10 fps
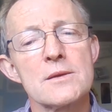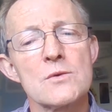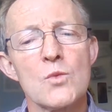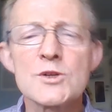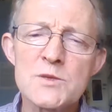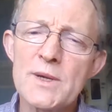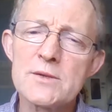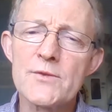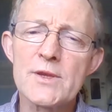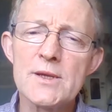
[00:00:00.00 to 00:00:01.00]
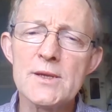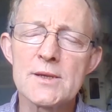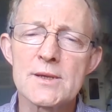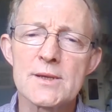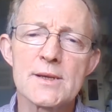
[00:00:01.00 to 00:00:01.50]
What about the
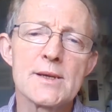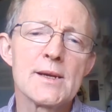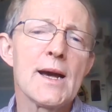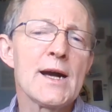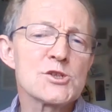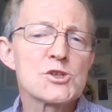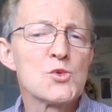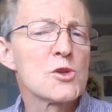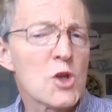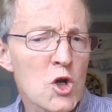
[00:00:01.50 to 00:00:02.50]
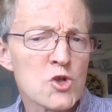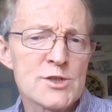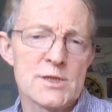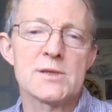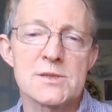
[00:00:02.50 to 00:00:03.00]
actual
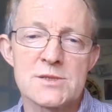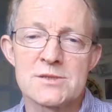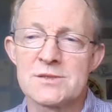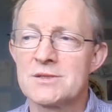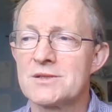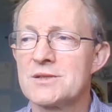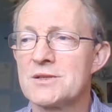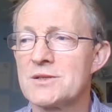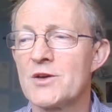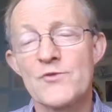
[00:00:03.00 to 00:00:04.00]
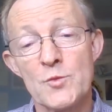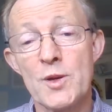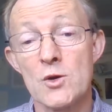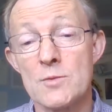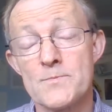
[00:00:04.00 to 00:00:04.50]
content of the
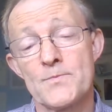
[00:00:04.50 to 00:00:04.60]
poem?